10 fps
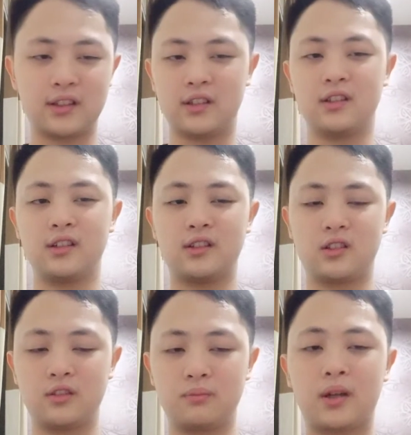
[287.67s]
a
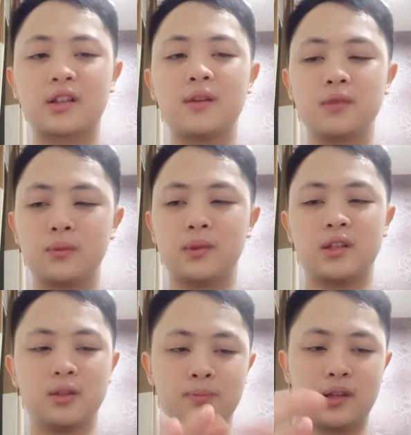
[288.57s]
part-time job
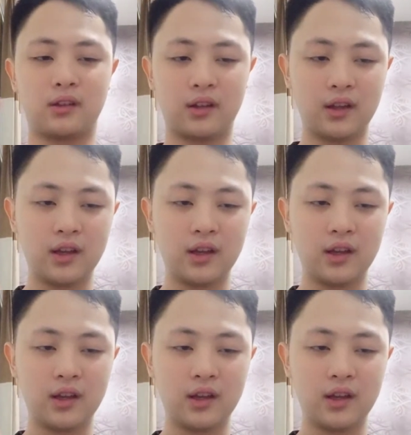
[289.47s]
in Japan